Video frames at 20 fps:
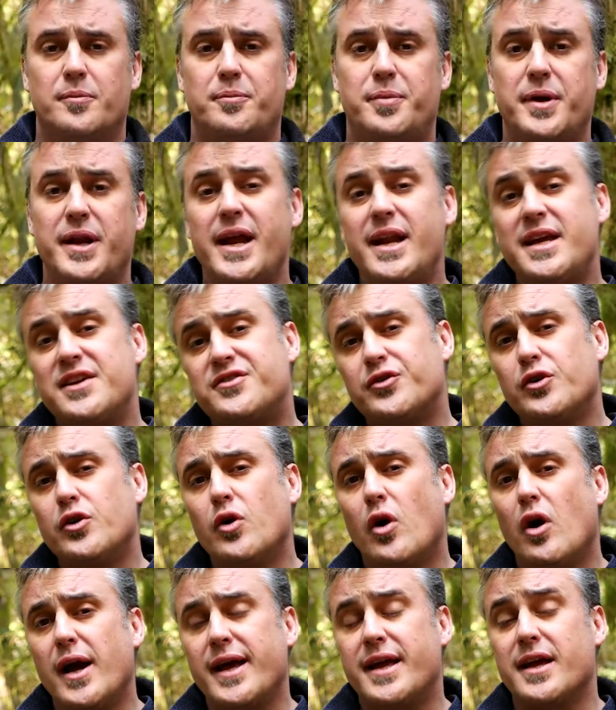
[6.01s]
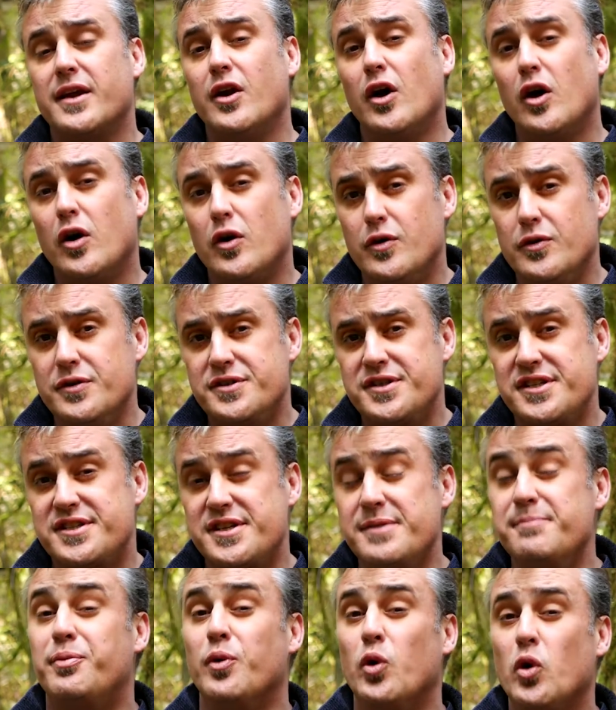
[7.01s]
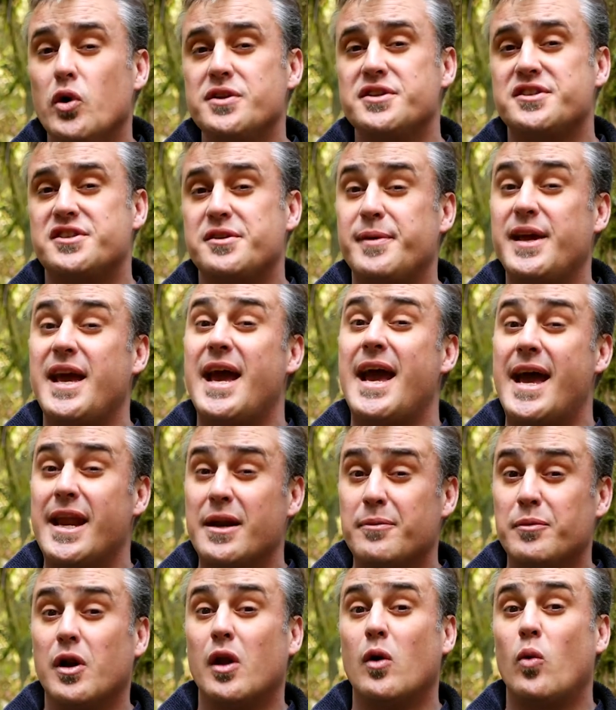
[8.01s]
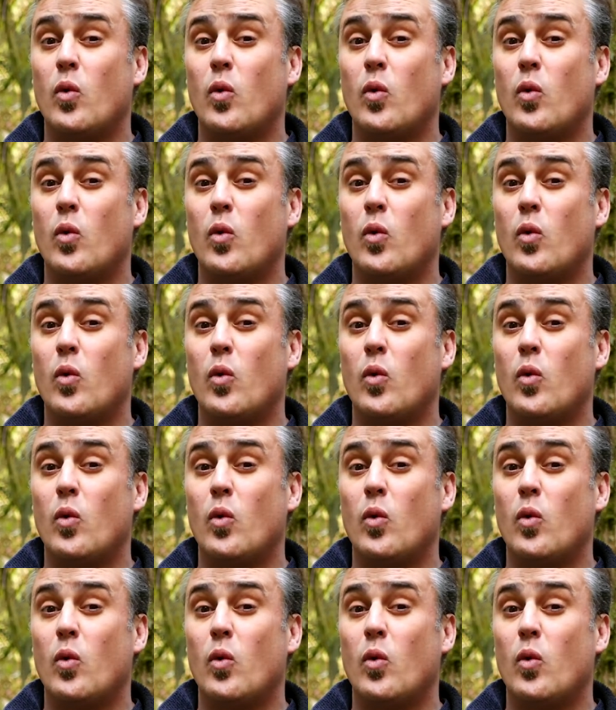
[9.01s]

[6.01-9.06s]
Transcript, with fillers: But any true hiker knows it's important to be animal